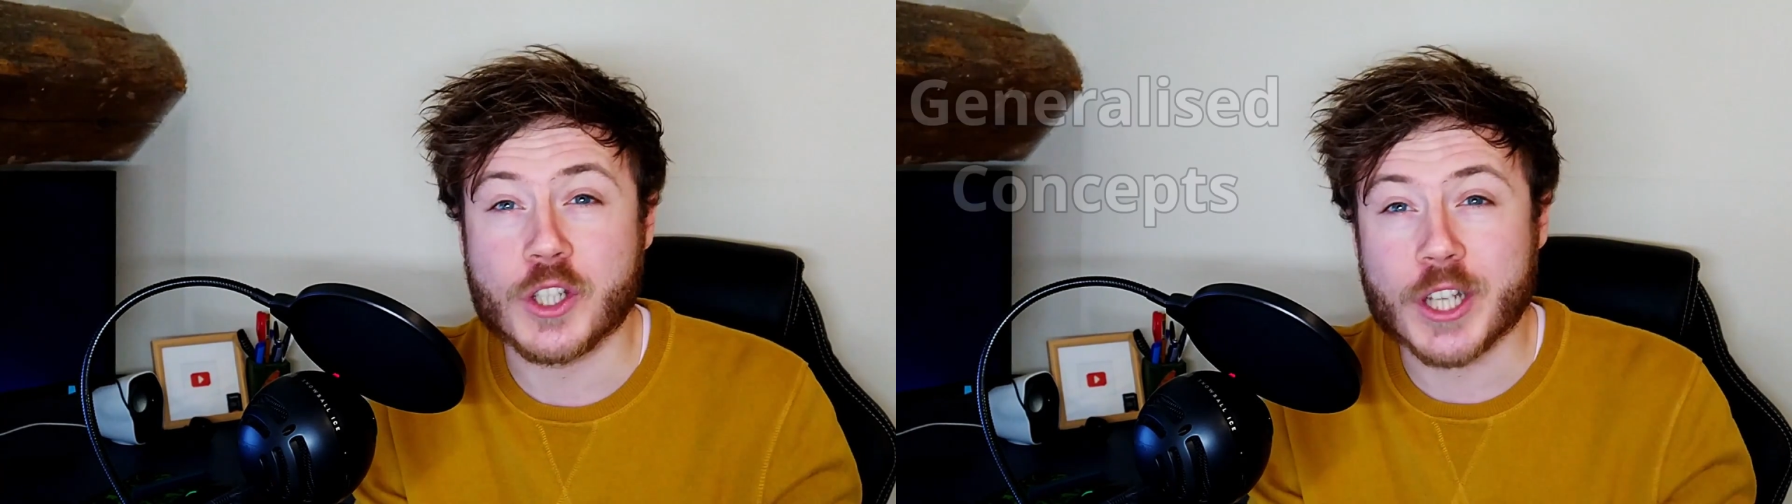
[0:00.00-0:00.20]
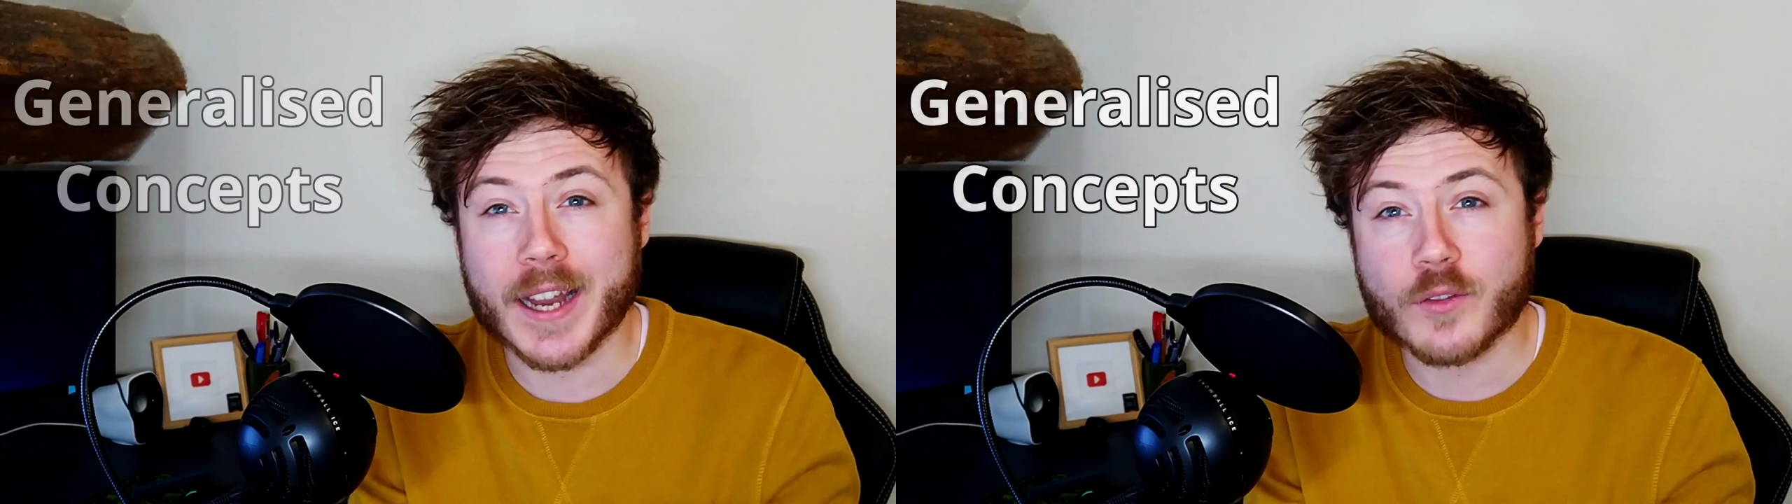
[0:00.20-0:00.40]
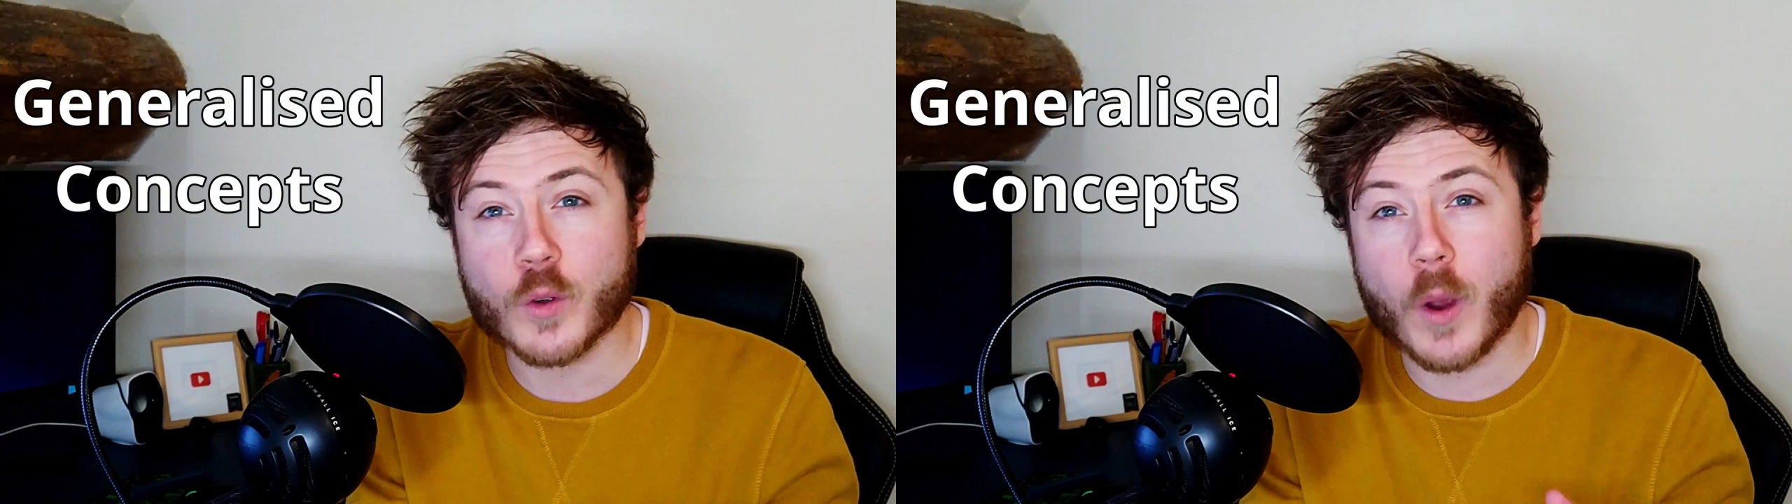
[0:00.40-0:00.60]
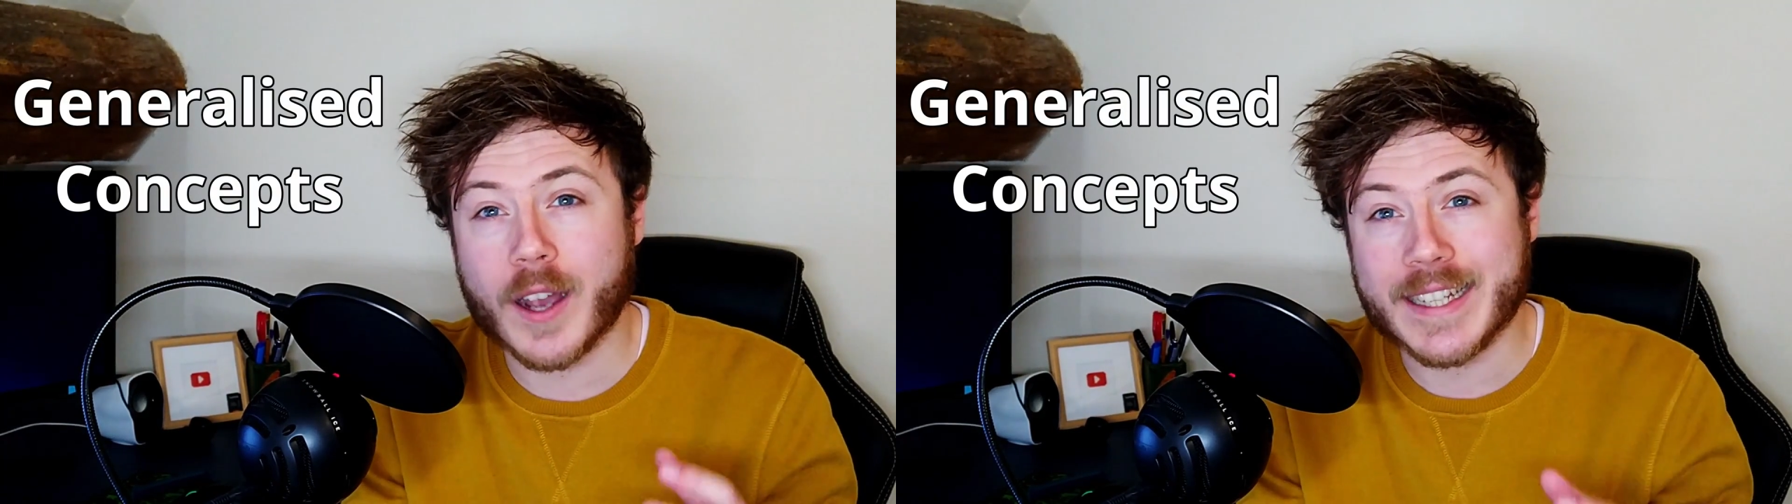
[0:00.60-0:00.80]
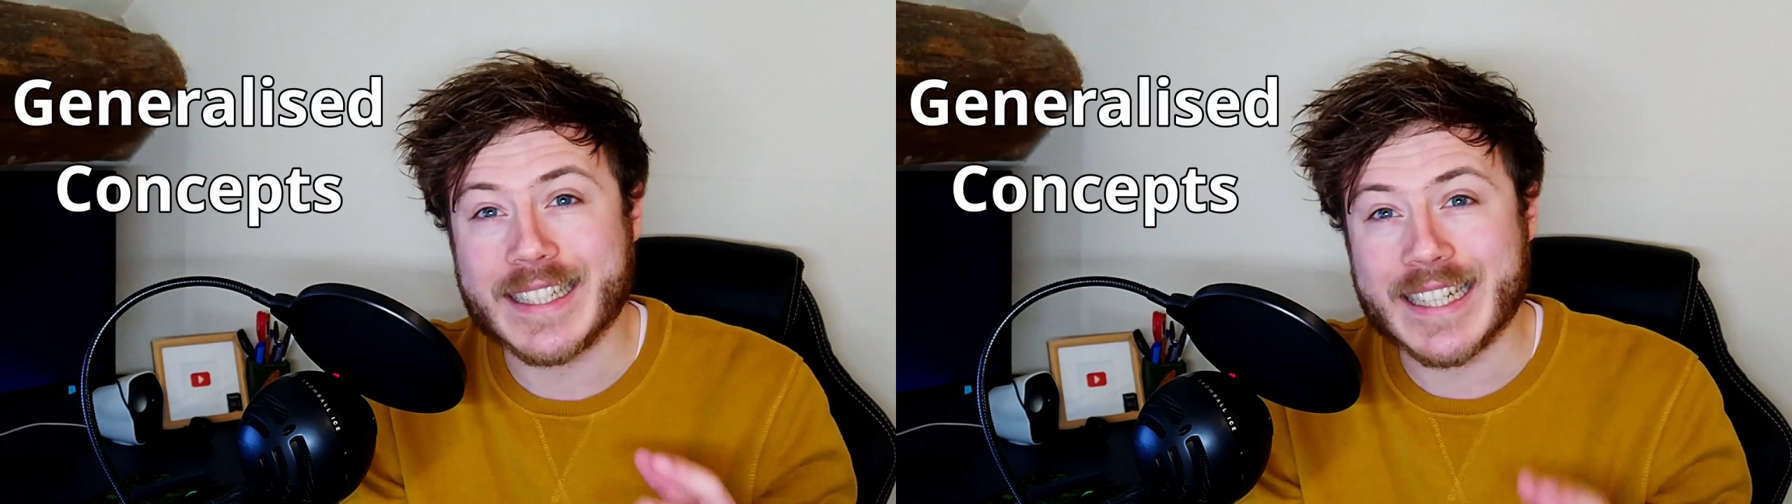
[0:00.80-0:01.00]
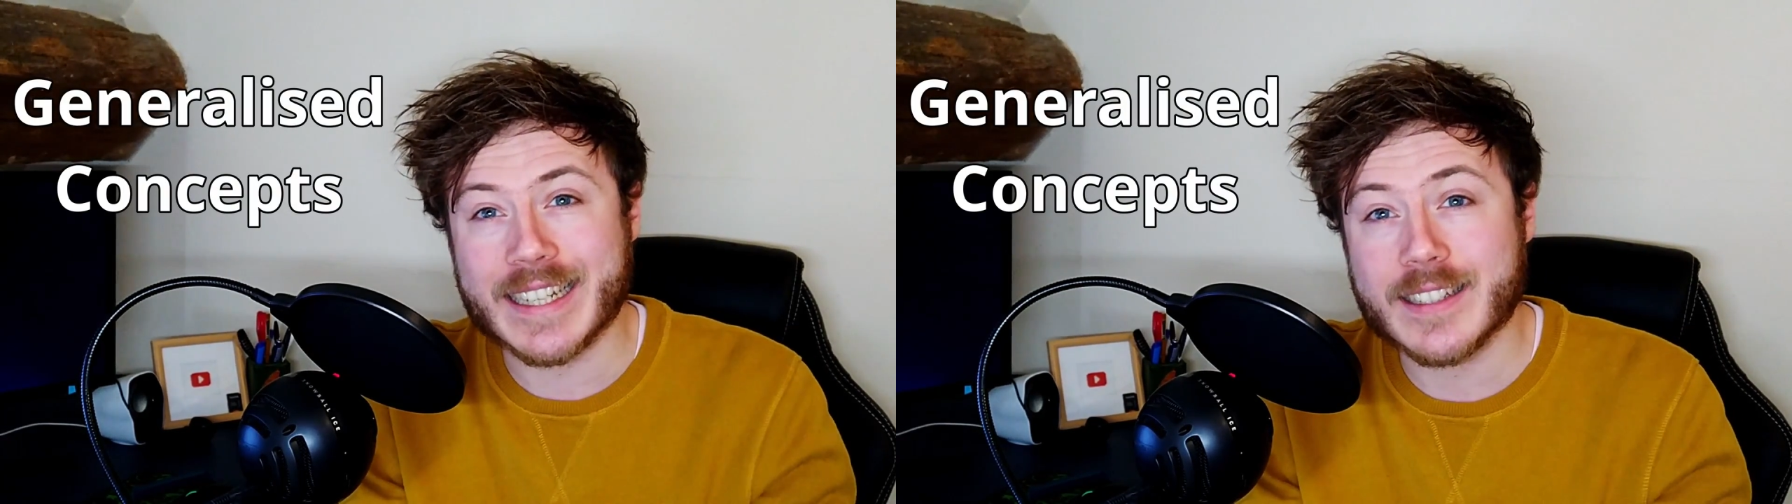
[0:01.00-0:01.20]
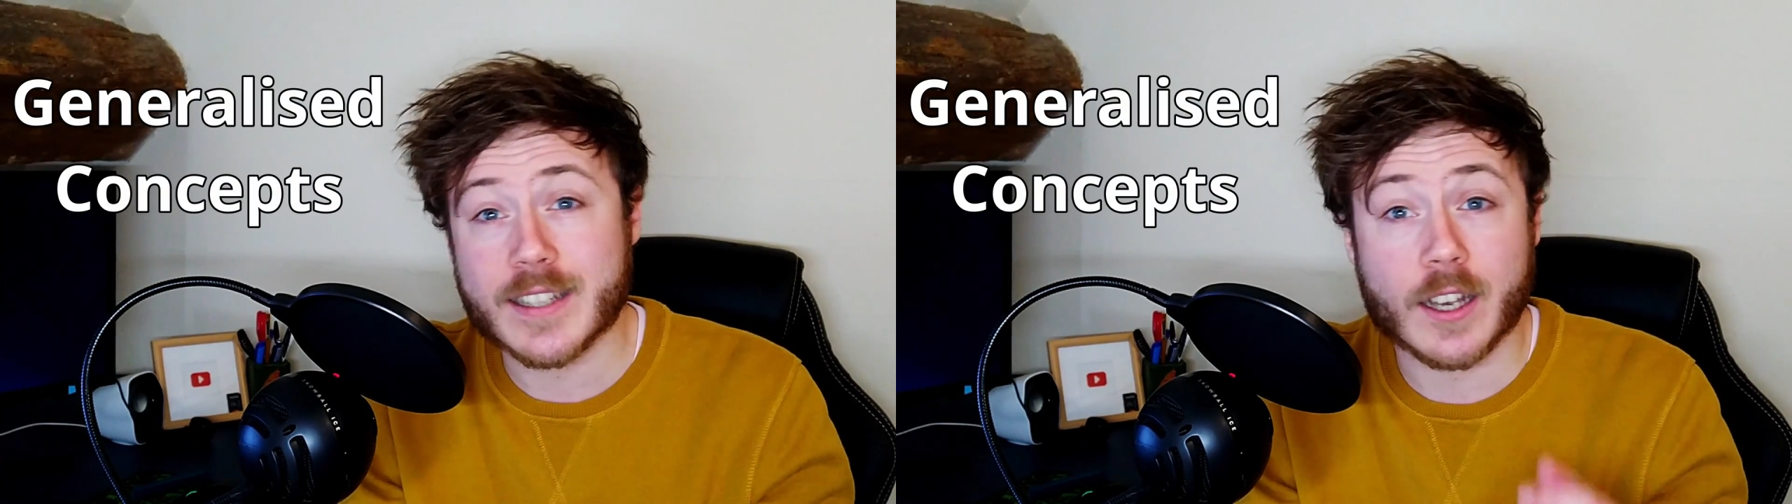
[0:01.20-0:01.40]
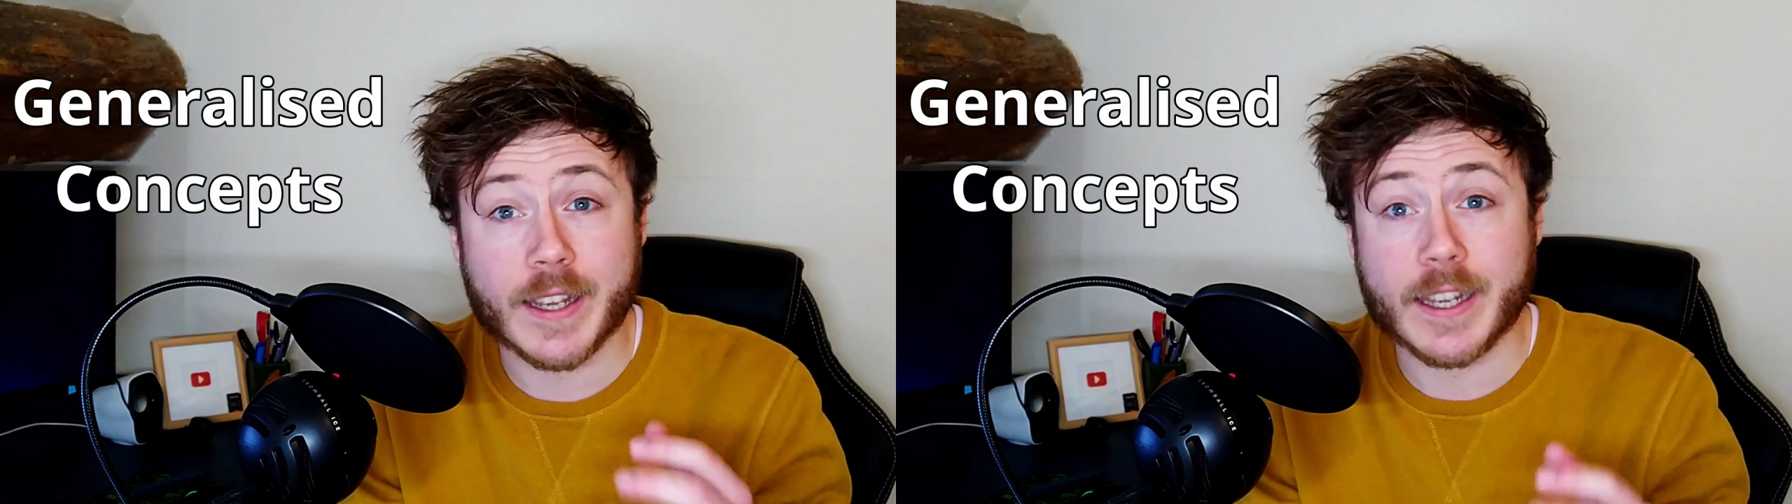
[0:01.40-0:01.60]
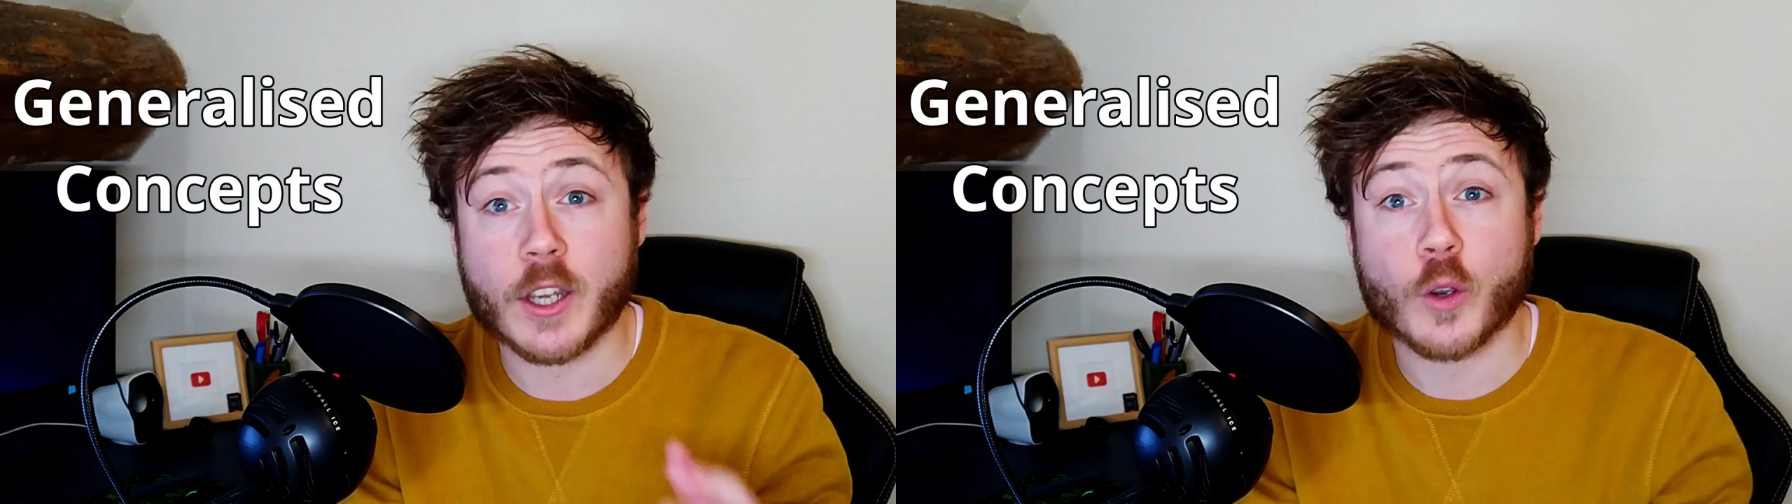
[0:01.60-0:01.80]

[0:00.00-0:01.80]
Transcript: general ideas like